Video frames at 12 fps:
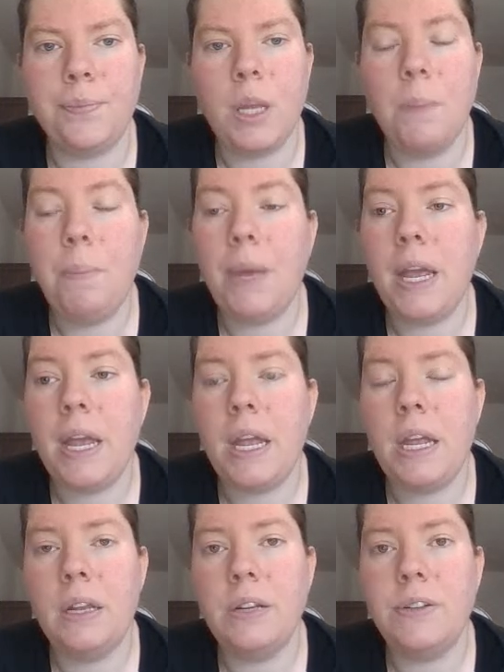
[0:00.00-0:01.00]

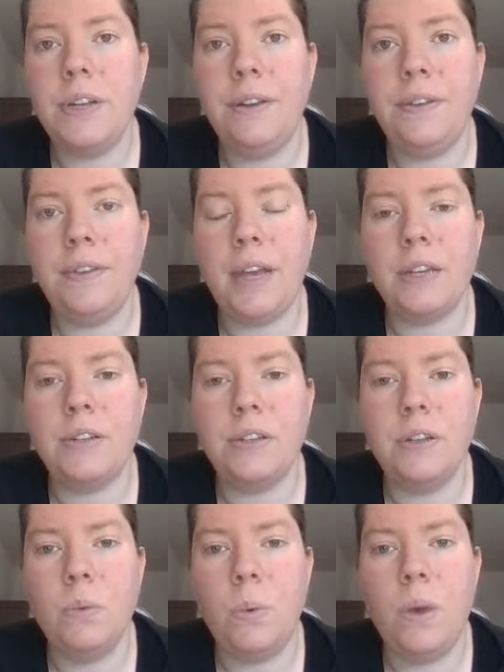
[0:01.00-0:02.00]
pay the city
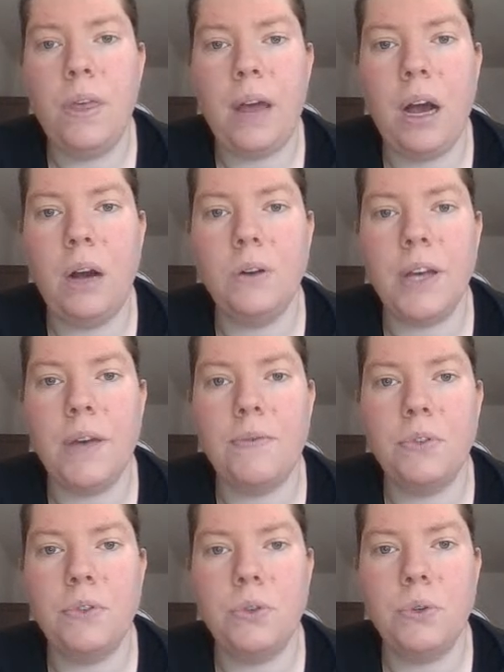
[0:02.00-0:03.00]
tax without
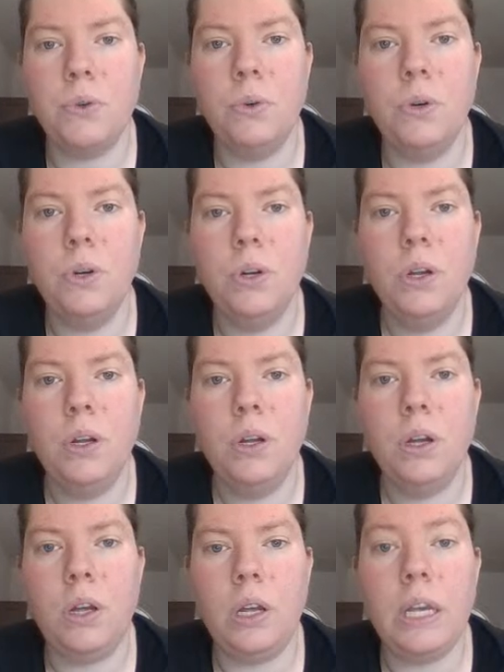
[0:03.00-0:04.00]
having to
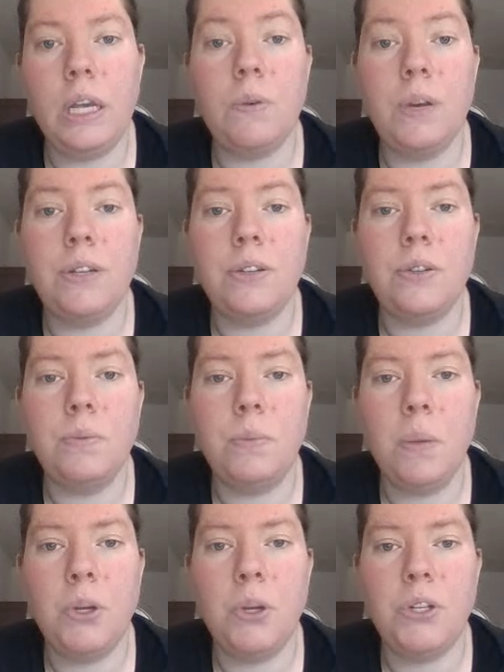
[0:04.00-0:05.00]
increase
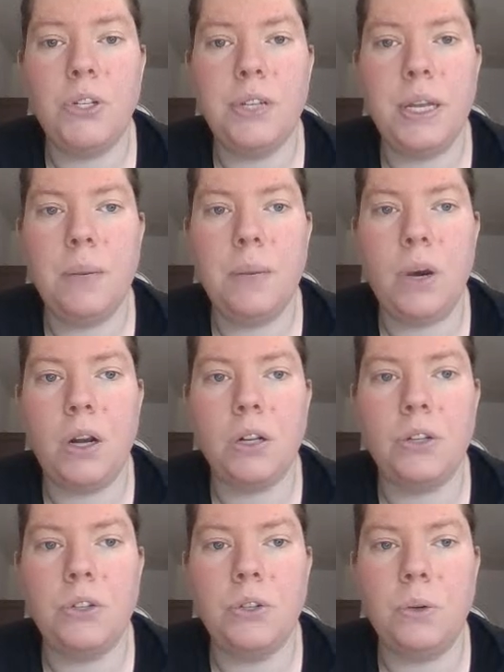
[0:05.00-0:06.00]
my budget in
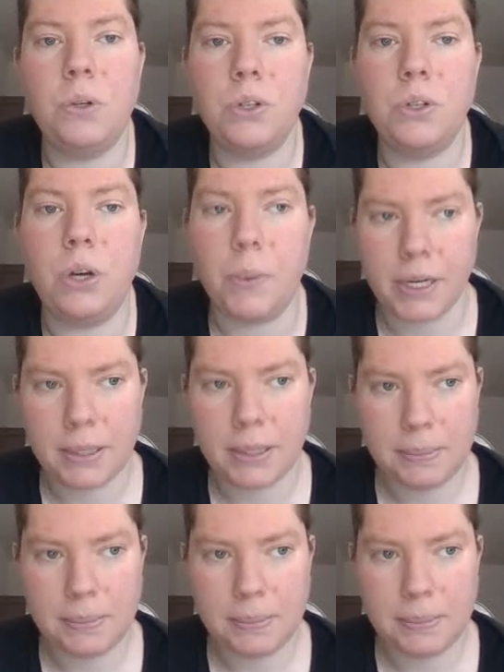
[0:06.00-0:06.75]
March to October.